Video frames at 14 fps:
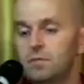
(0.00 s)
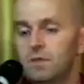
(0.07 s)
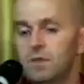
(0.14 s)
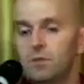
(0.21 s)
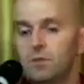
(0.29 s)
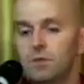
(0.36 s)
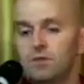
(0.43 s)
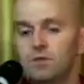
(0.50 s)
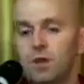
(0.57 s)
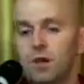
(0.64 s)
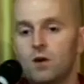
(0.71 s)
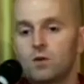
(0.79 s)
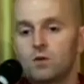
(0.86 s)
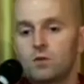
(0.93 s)
he put the
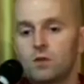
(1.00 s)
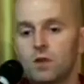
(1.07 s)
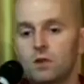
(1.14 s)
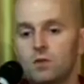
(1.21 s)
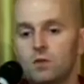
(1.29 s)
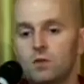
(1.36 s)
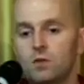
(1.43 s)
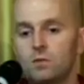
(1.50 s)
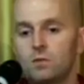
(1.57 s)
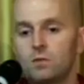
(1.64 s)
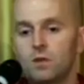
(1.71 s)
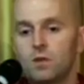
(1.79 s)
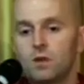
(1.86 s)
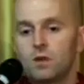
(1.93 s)
flowers next to them,
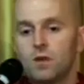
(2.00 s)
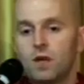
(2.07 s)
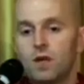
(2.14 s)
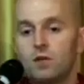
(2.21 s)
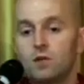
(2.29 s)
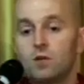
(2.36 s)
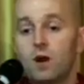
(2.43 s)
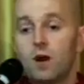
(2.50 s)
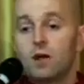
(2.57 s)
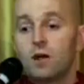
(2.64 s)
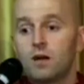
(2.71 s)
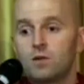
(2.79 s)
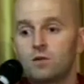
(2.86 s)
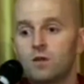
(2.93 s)
and he cried
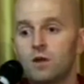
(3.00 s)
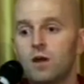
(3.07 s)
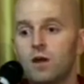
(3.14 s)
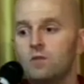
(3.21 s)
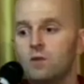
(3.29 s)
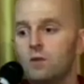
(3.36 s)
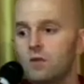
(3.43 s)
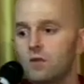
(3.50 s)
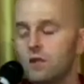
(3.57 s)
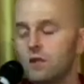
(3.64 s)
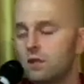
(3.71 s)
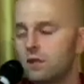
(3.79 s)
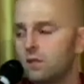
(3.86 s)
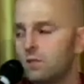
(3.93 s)
out for everyone to
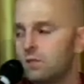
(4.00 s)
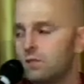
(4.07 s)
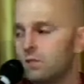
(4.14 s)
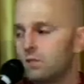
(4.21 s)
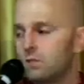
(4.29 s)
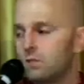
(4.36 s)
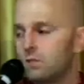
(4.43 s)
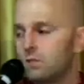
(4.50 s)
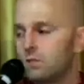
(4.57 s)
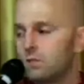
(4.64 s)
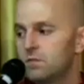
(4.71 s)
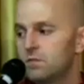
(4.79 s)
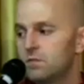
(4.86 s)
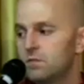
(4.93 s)
hear,
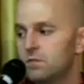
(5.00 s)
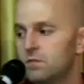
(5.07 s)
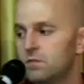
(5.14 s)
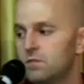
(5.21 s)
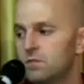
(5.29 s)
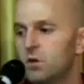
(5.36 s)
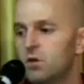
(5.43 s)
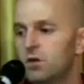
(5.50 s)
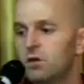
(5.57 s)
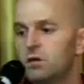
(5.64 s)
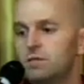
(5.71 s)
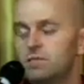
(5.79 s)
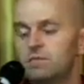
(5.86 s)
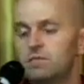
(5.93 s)
look,
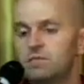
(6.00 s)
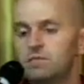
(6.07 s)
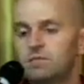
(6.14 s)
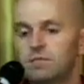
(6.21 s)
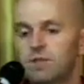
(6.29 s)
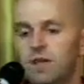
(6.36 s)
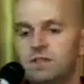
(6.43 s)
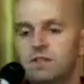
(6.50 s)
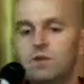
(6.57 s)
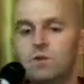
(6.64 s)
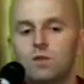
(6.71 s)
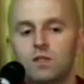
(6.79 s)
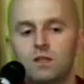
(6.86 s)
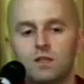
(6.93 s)
I
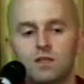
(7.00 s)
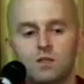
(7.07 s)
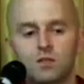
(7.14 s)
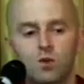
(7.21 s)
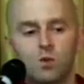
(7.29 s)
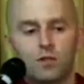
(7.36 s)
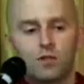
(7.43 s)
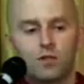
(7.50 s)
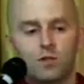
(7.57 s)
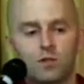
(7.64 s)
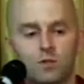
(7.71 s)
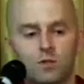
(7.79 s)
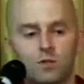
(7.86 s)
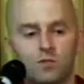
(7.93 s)
did what the king told me to
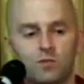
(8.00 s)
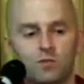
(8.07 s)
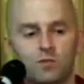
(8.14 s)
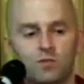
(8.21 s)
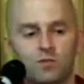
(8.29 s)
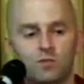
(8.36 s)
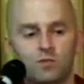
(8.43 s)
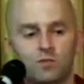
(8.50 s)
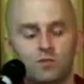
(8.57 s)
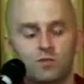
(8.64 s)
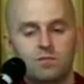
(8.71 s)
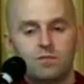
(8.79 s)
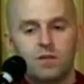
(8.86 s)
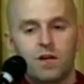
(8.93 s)
do.
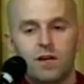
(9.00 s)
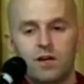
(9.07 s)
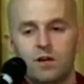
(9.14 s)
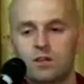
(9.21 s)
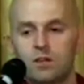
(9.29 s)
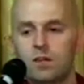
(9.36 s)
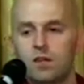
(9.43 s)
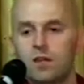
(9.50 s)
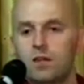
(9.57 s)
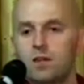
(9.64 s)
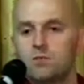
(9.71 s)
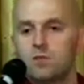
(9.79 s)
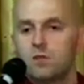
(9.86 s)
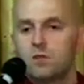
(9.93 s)
I got the
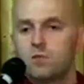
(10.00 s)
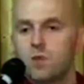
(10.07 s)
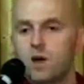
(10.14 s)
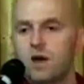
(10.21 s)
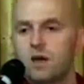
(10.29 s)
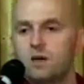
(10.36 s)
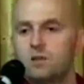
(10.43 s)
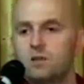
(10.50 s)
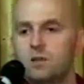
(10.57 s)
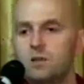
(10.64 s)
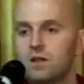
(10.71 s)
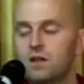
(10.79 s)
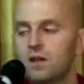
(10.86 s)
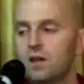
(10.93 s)
clay for his bath,
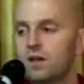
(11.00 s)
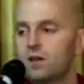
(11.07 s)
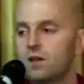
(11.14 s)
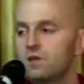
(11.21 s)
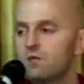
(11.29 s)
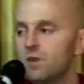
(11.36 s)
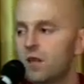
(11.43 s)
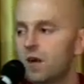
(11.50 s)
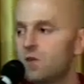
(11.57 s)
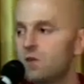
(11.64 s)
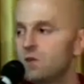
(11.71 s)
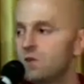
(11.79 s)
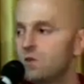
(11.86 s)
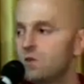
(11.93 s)
I got the
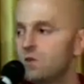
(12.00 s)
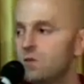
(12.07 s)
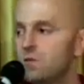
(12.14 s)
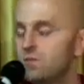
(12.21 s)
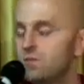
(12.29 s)
flowers.